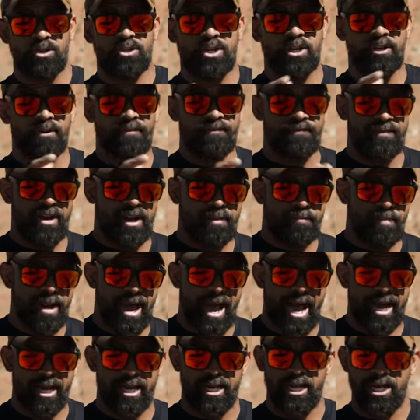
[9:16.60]
if you see your
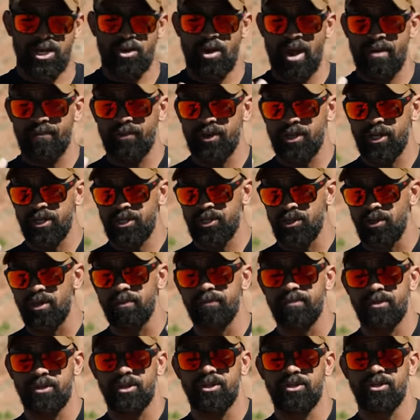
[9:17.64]
feedback, you have a good
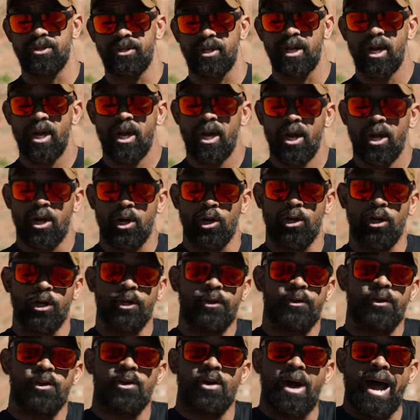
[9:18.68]
shooting position. You're
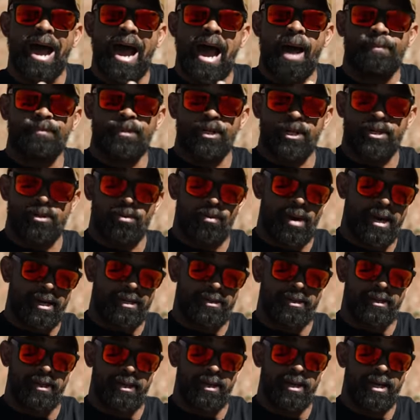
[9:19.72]
looking through your optic
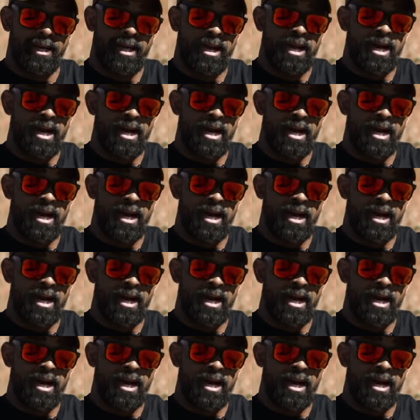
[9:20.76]
correctly.